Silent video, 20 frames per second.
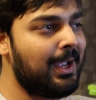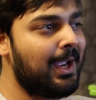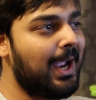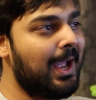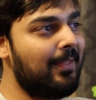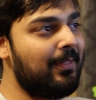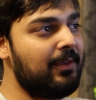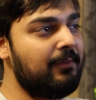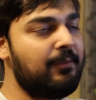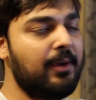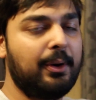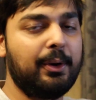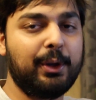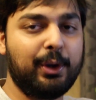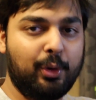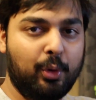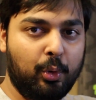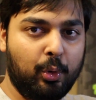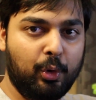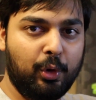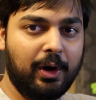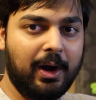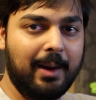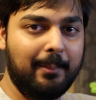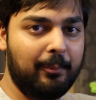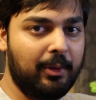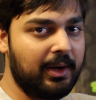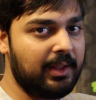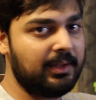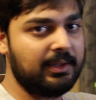At the very core,
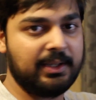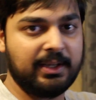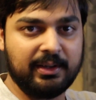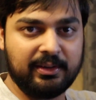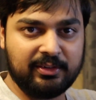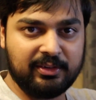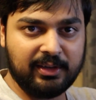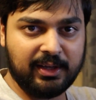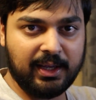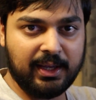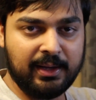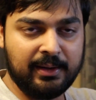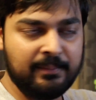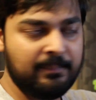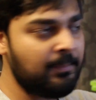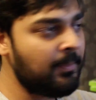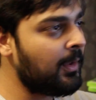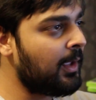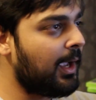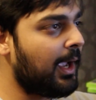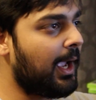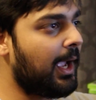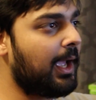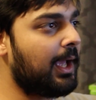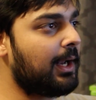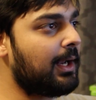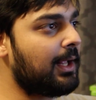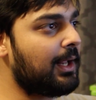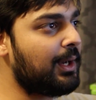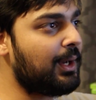I'm running Linux again,
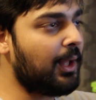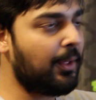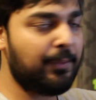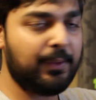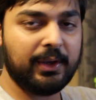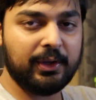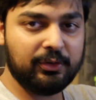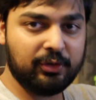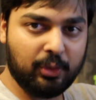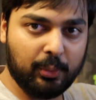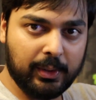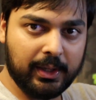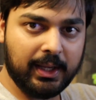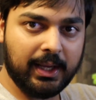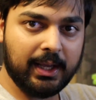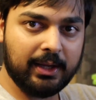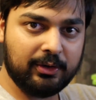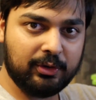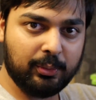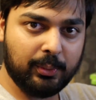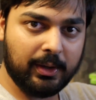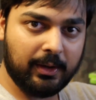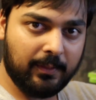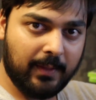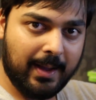and nothing is going to get to it at